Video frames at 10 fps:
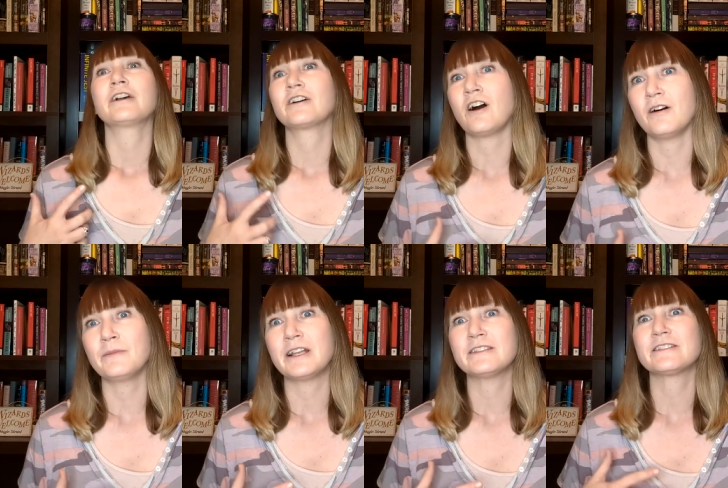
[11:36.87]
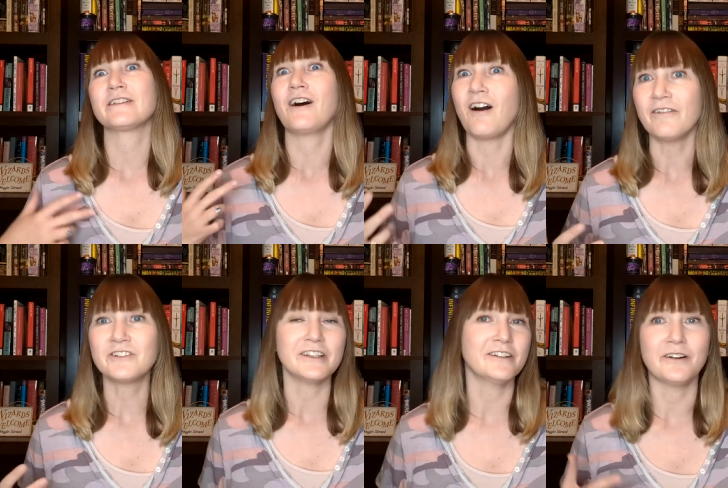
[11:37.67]
comments
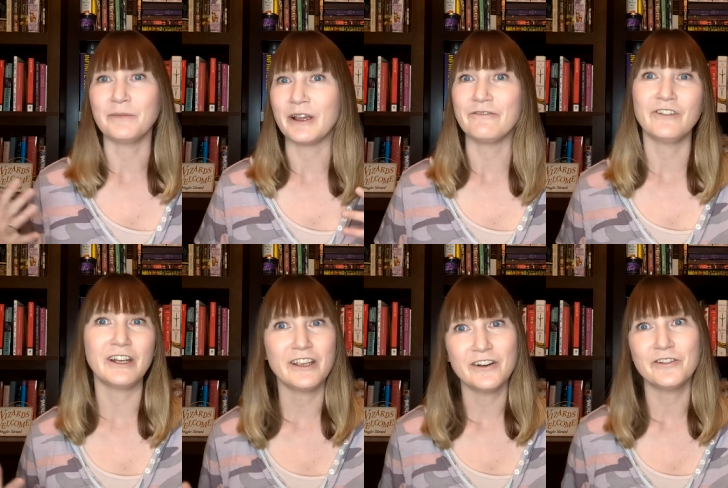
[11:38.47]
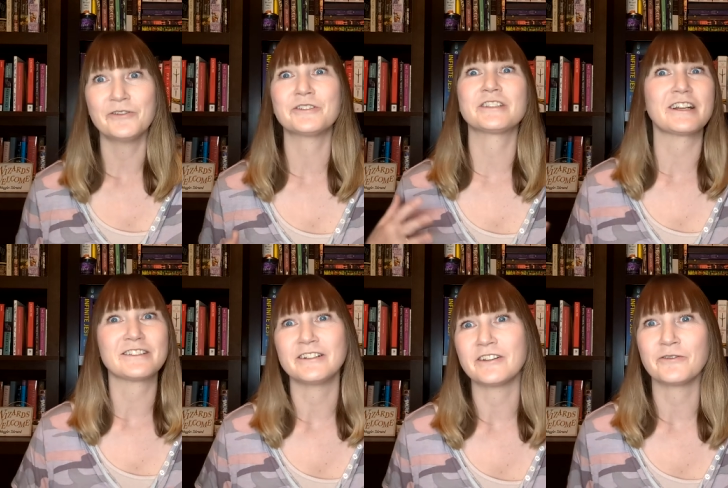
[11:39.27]
often on my videos,
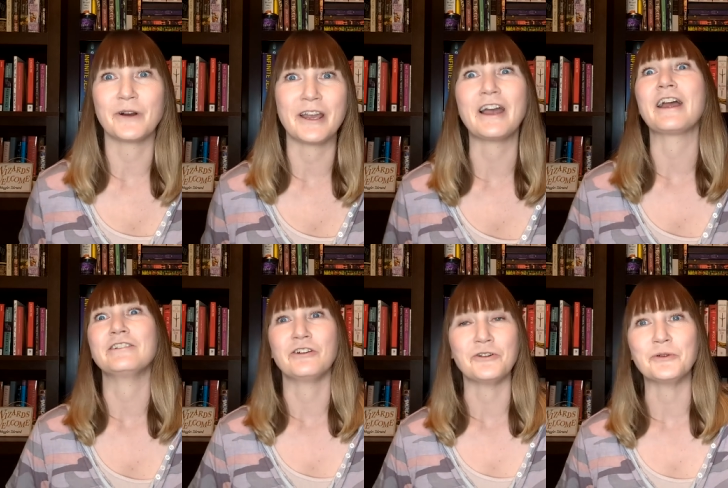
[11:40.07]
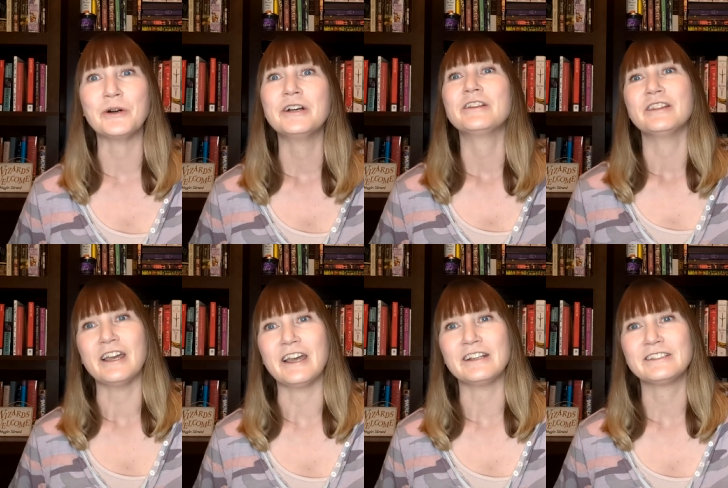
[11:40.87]
that's another way I know
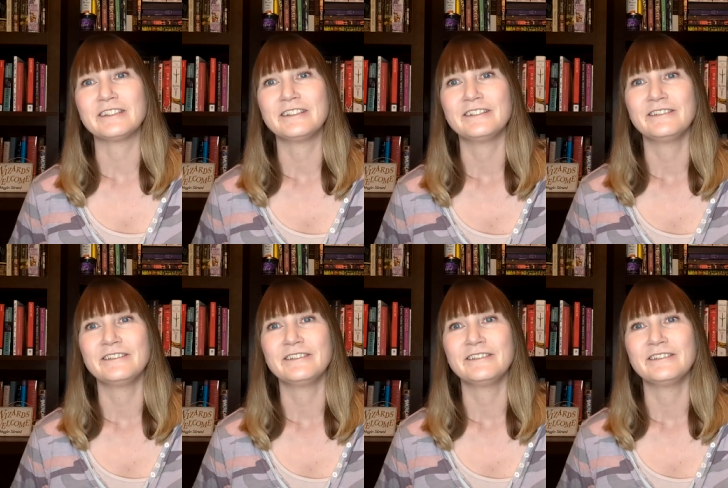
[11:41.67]
that